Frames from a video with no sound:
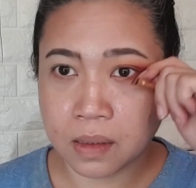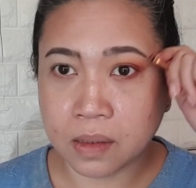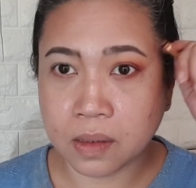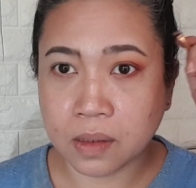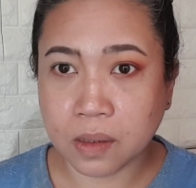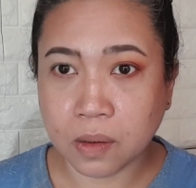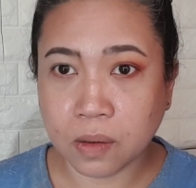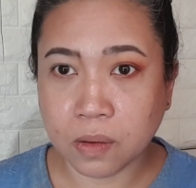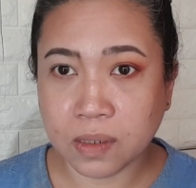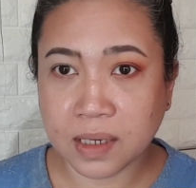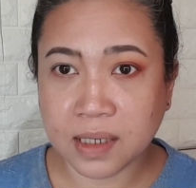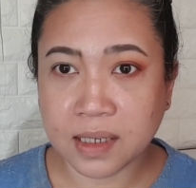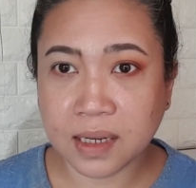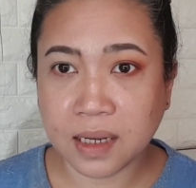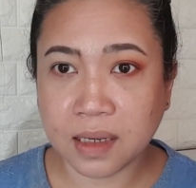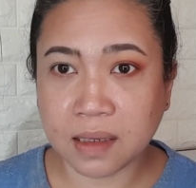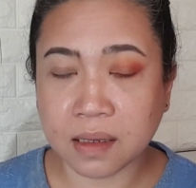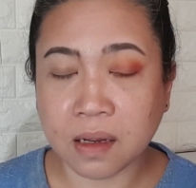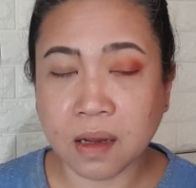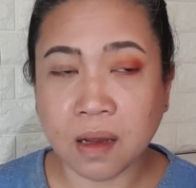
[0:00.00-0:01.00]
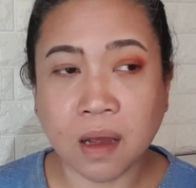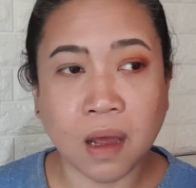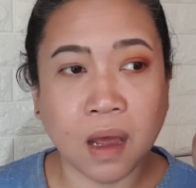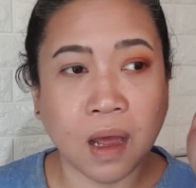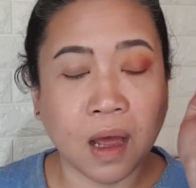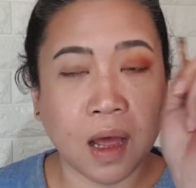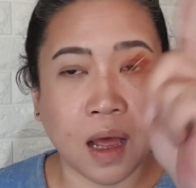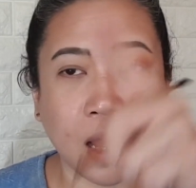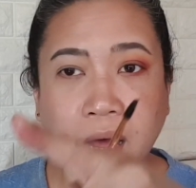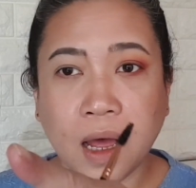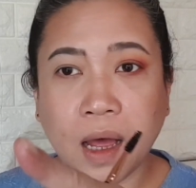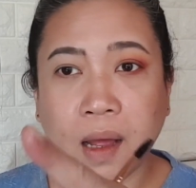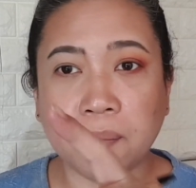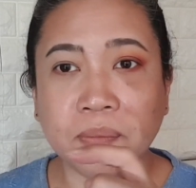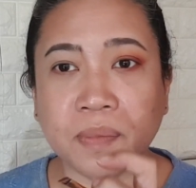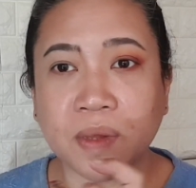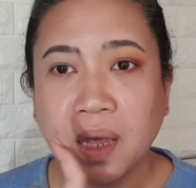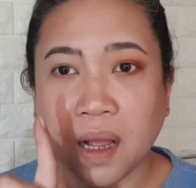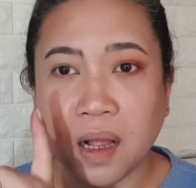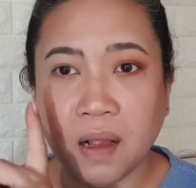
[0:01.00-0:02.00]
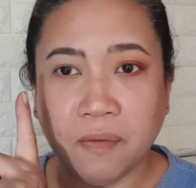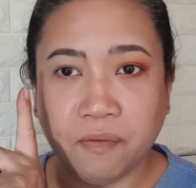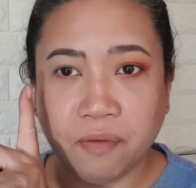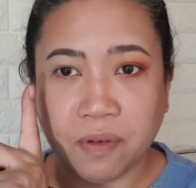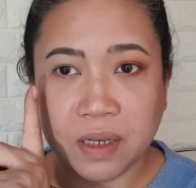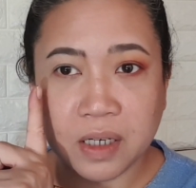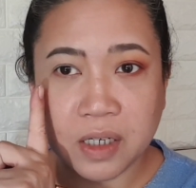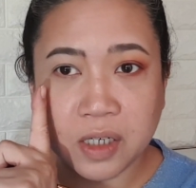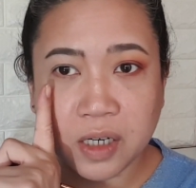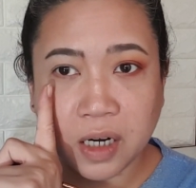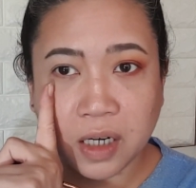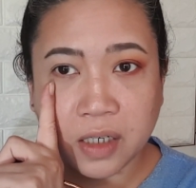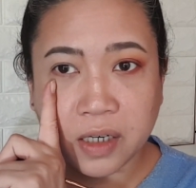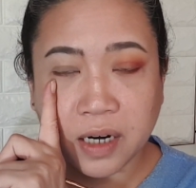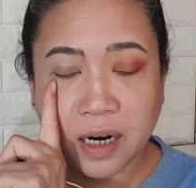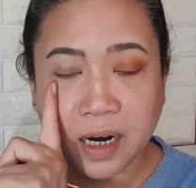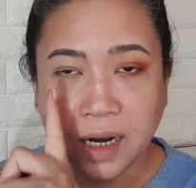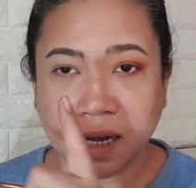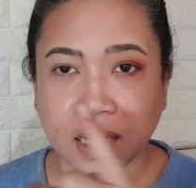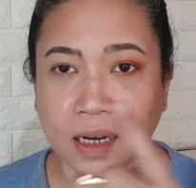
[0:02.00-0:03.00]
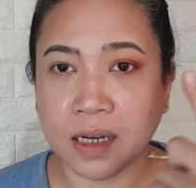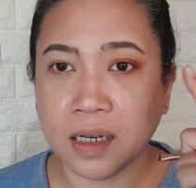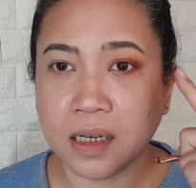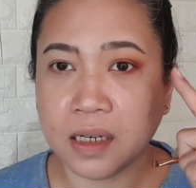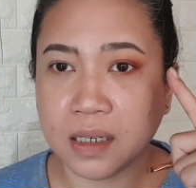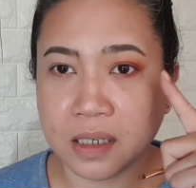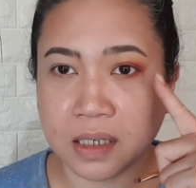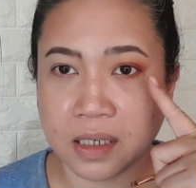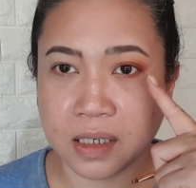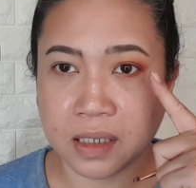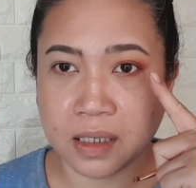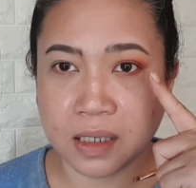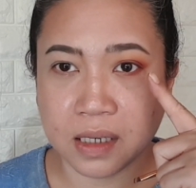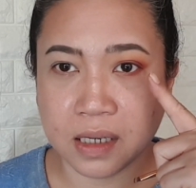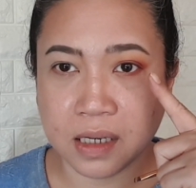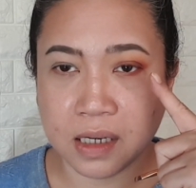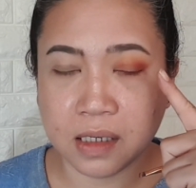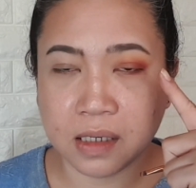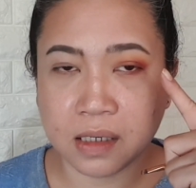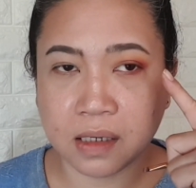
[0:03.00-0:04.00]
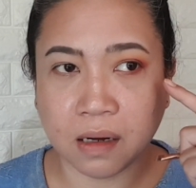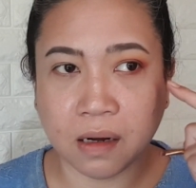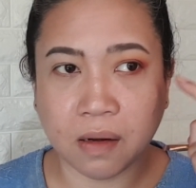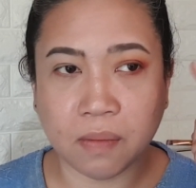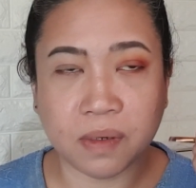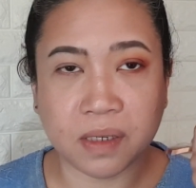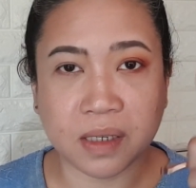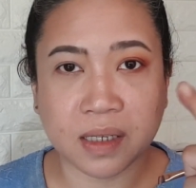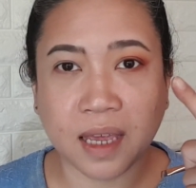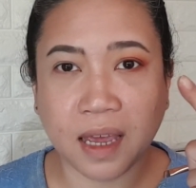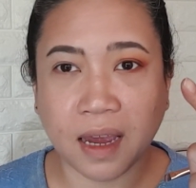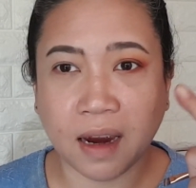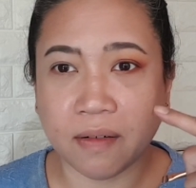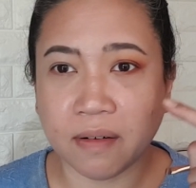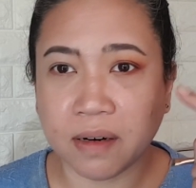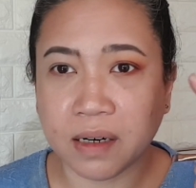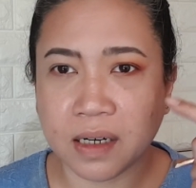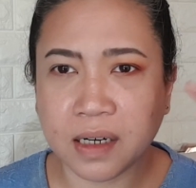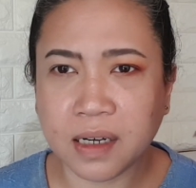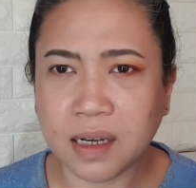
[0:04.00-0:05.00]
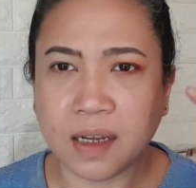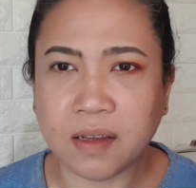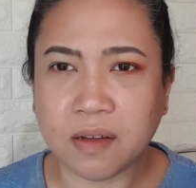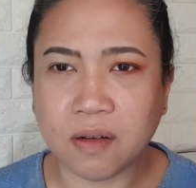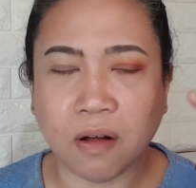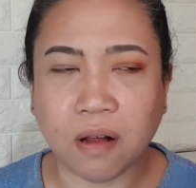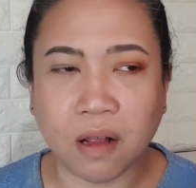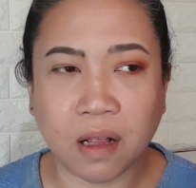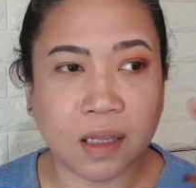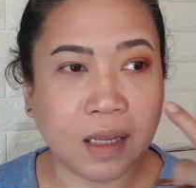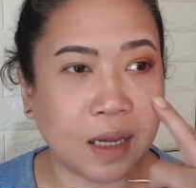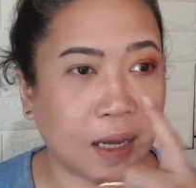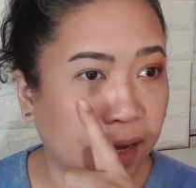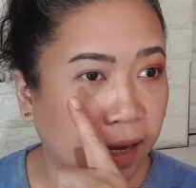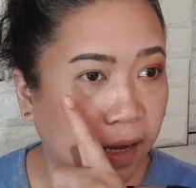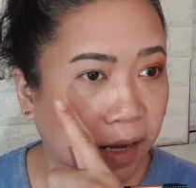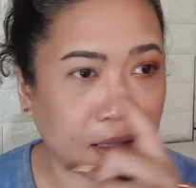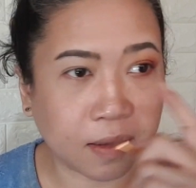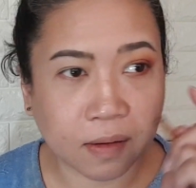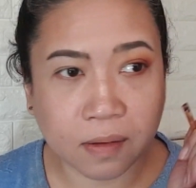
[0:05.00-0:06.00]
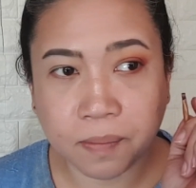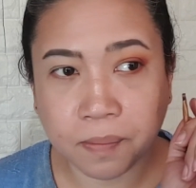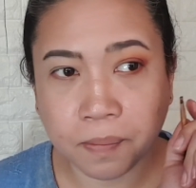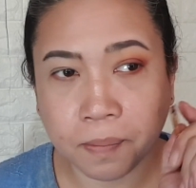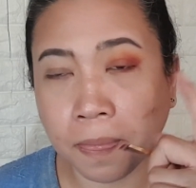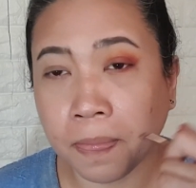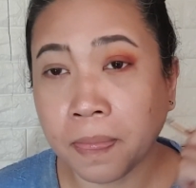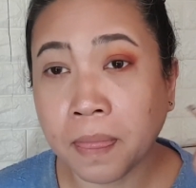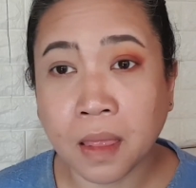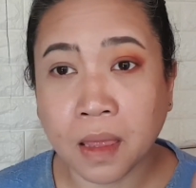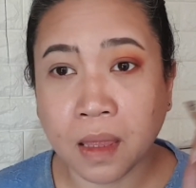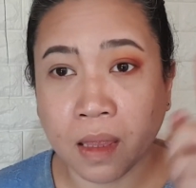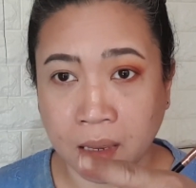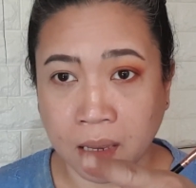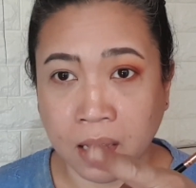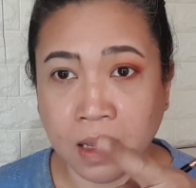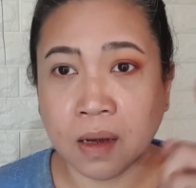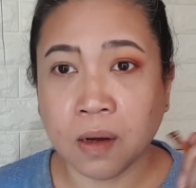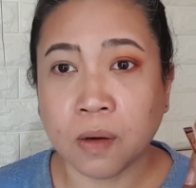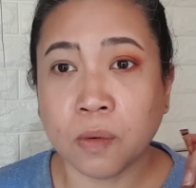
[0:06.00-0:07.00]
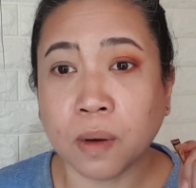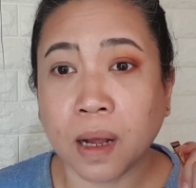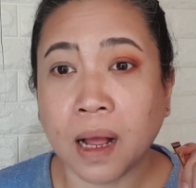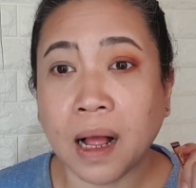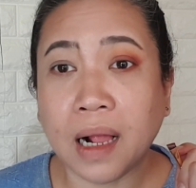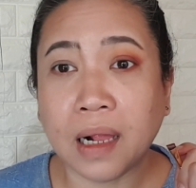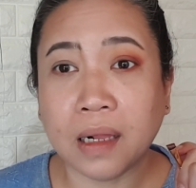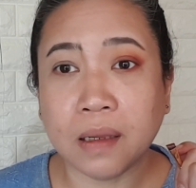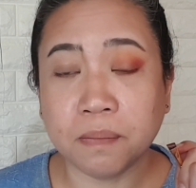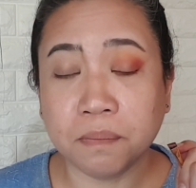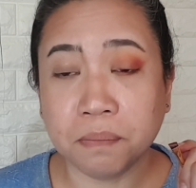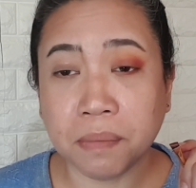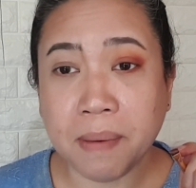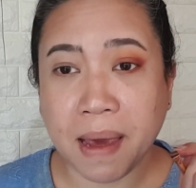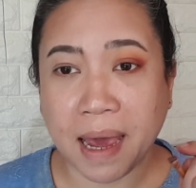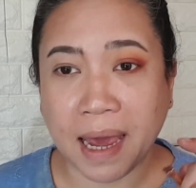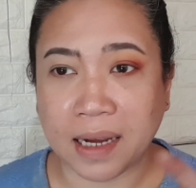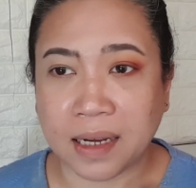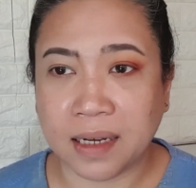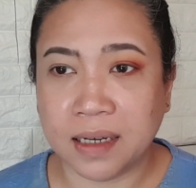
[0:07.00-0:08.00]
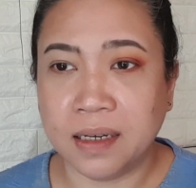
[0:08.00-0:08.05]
So that's it. I'll finish the other eye. It just needs a mascara and all, and I'll be back.